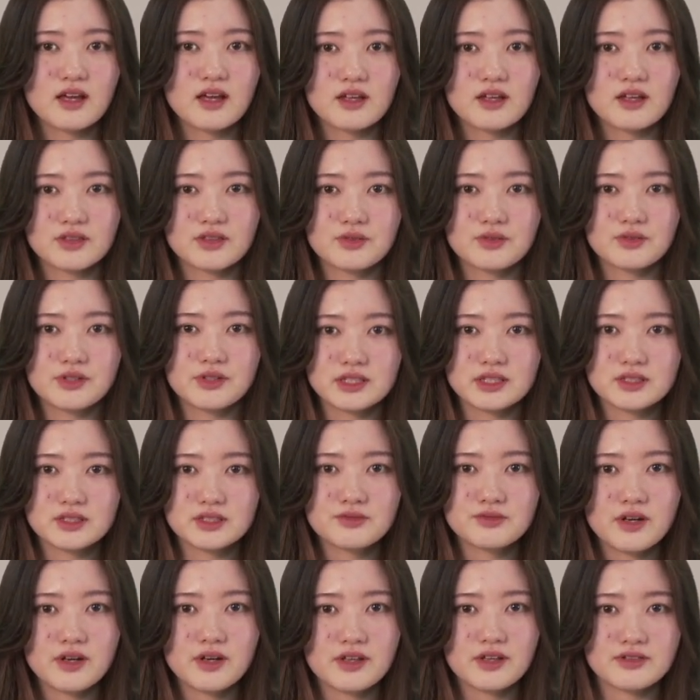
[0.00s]
The reason
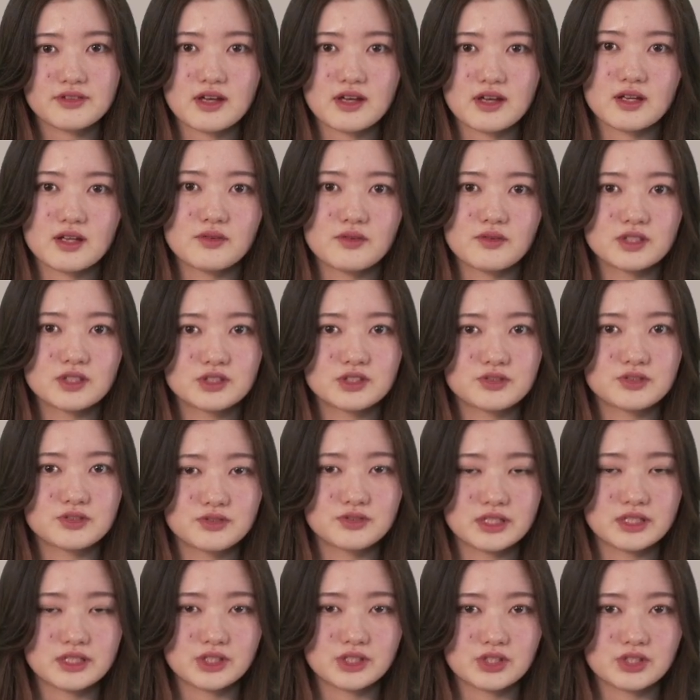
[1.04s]
why I thought I want to
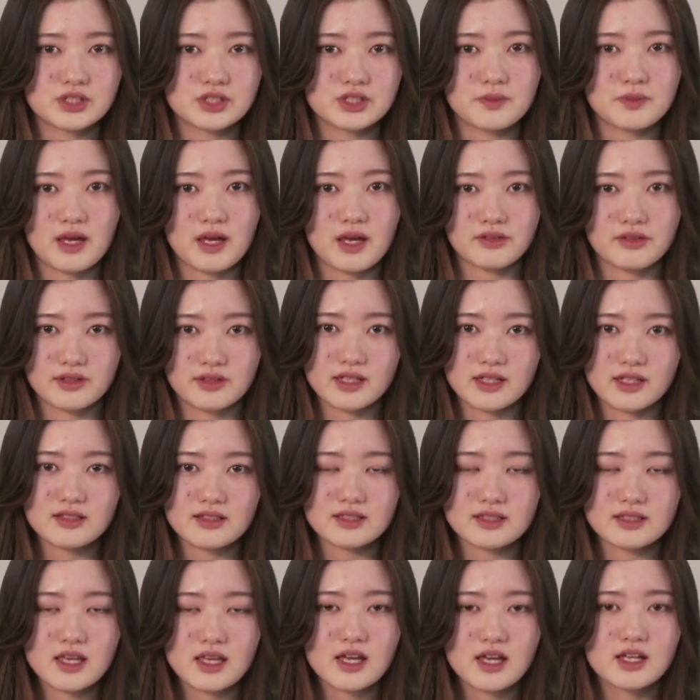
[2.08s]
research about this
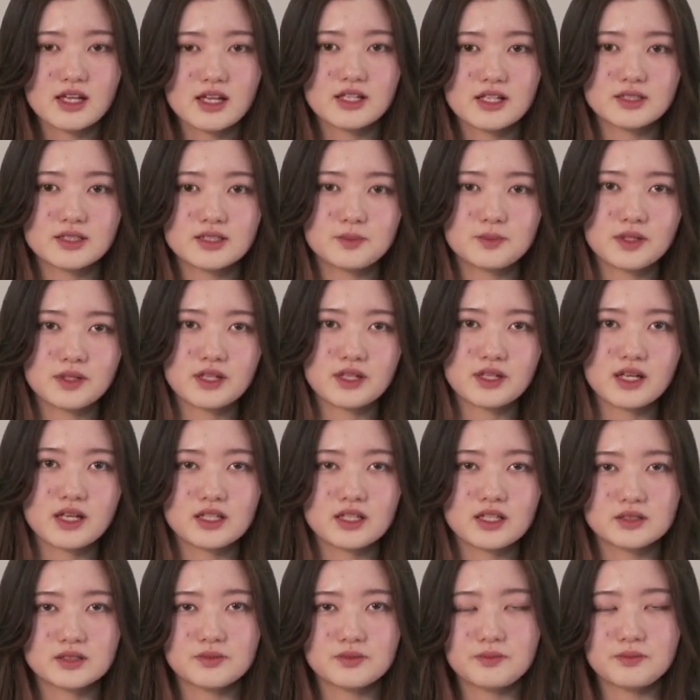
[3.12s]
is
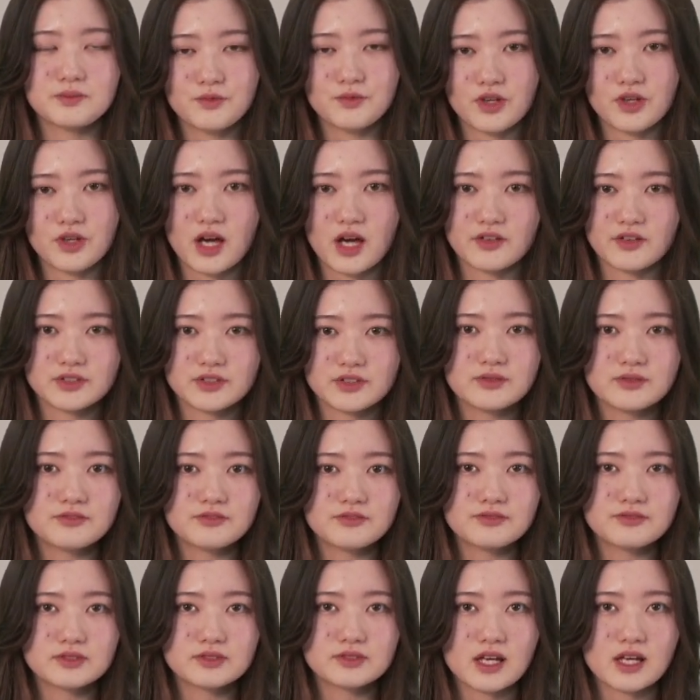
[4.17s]
because we
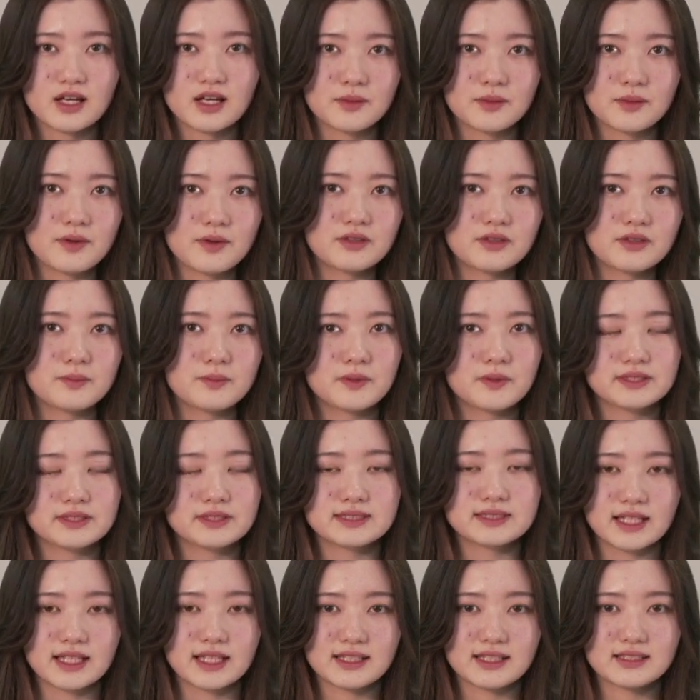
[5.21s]
often talk about the
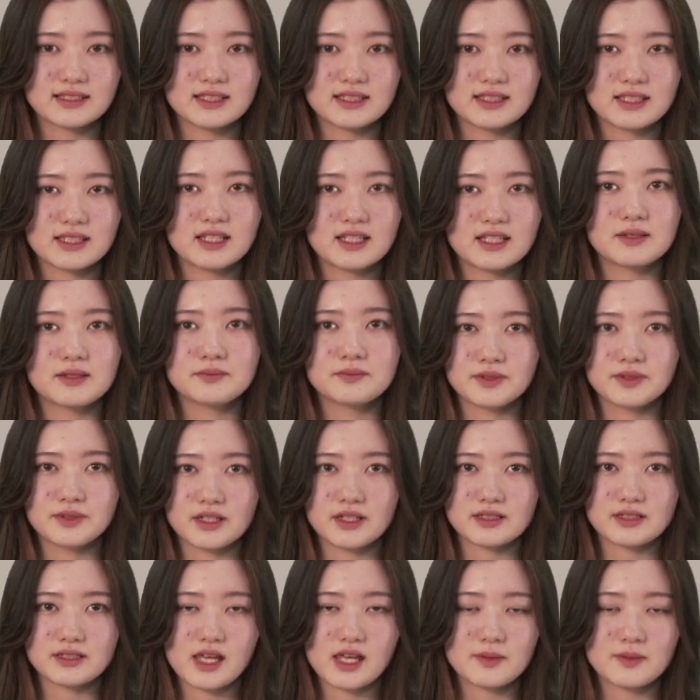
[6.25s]
personality and blood
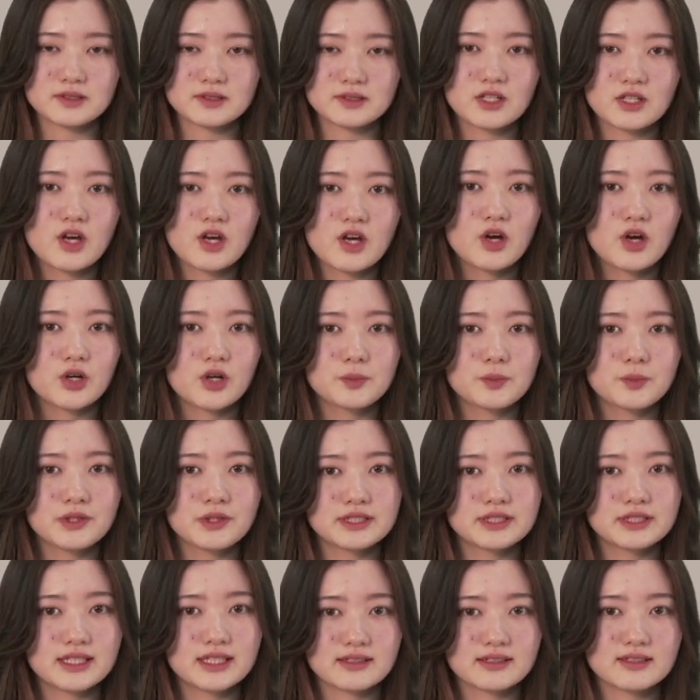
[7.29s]
types or
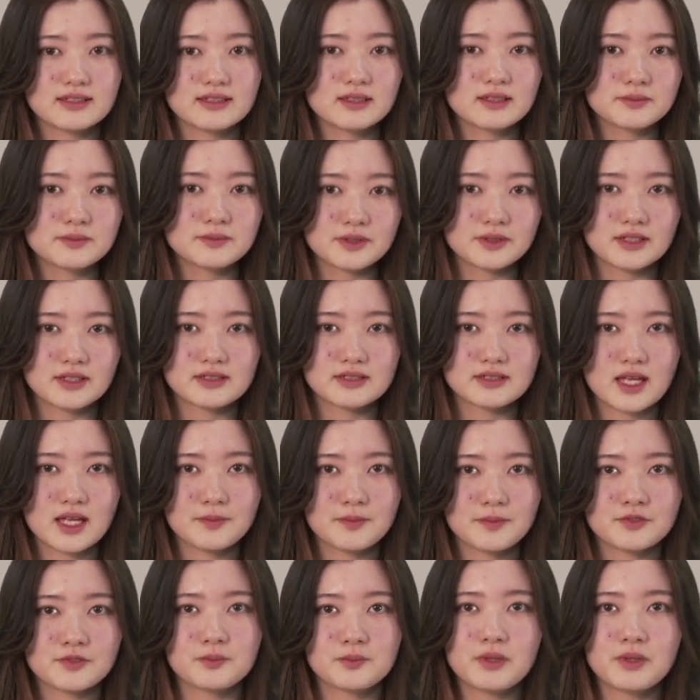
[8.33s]
predicting blood type
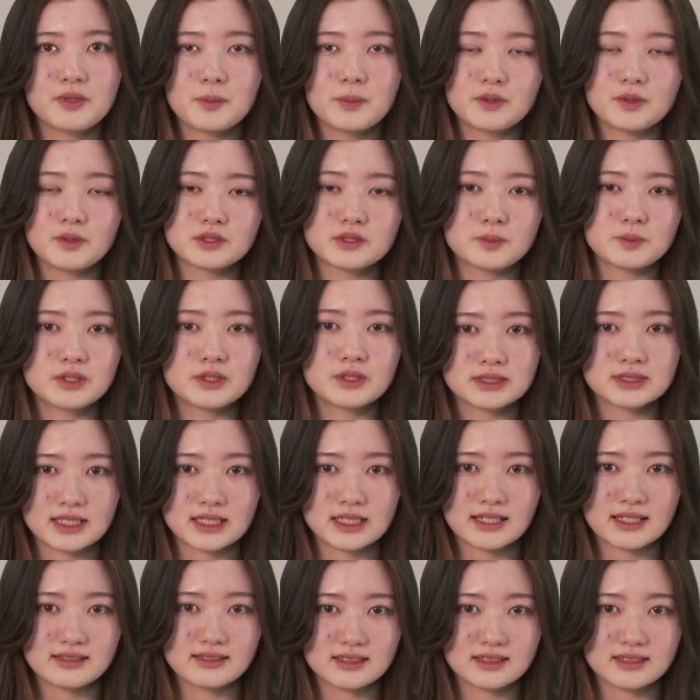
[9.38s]
from people's
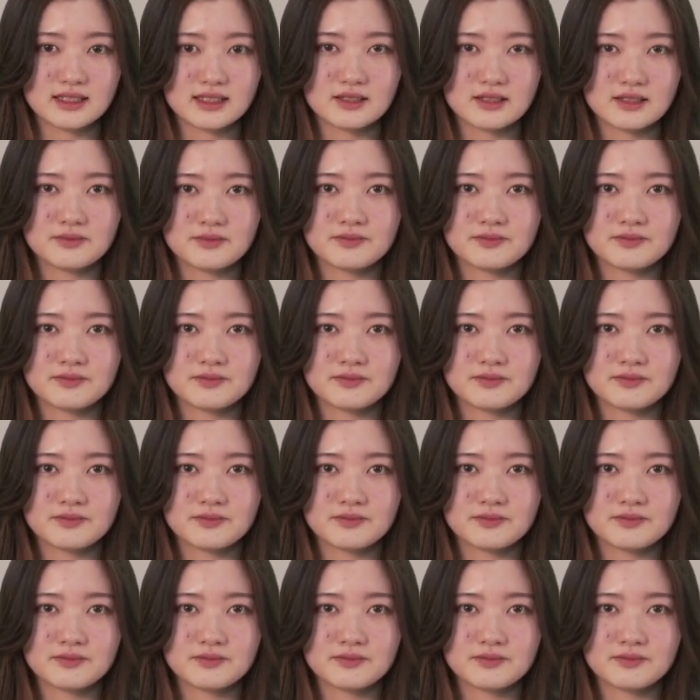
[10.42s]
personality.